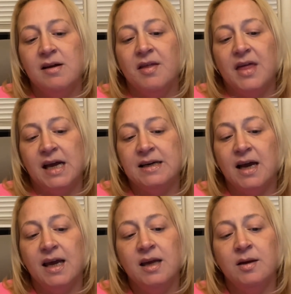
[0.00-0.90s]
That
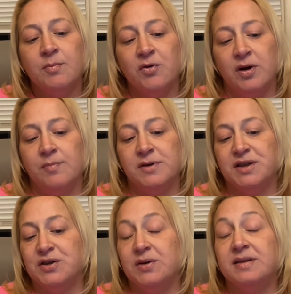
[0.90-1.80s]
night, Maria puts
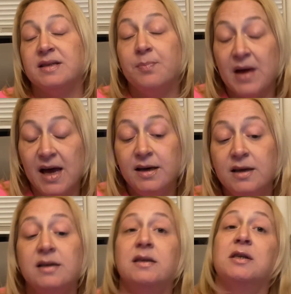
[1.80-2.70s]
Judith to bed
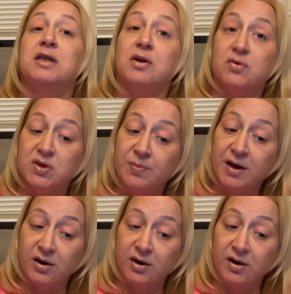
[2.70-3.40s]
she goes to bed